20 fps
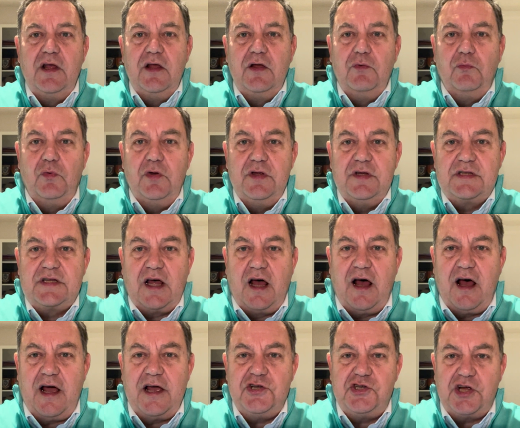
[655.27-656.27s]
was
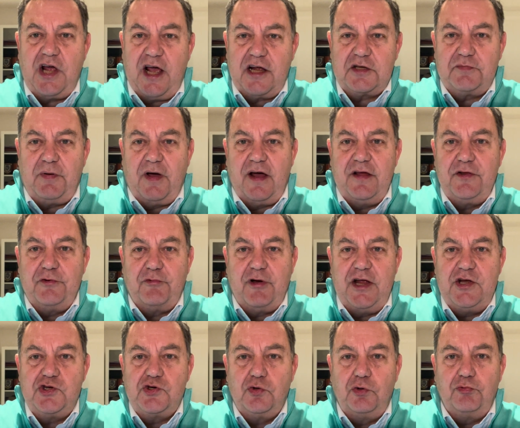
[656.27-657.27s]
hijacked by the
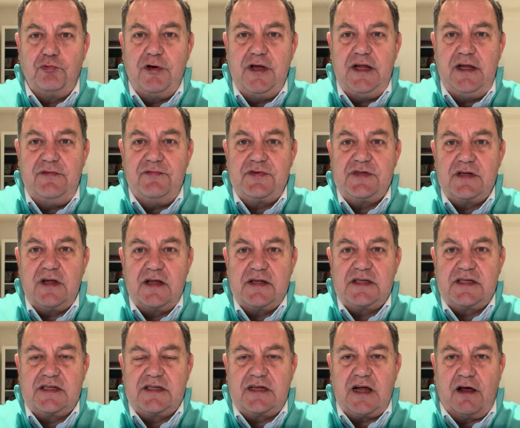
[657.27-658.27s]
Rachel Reeves
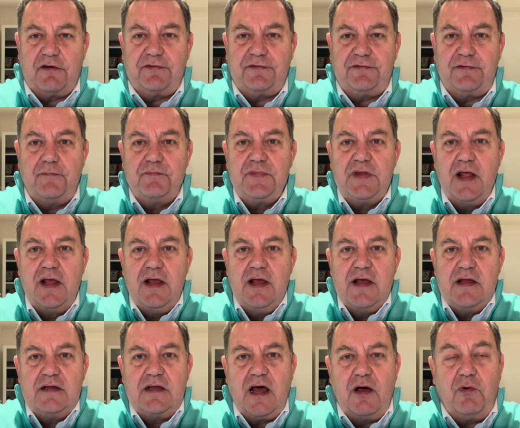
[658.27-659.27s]
stuff.
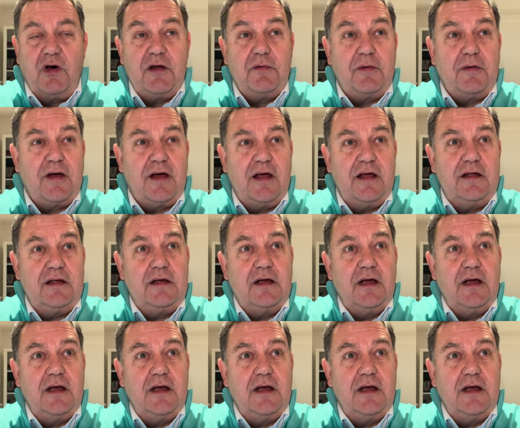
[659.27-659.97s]
Now, one of my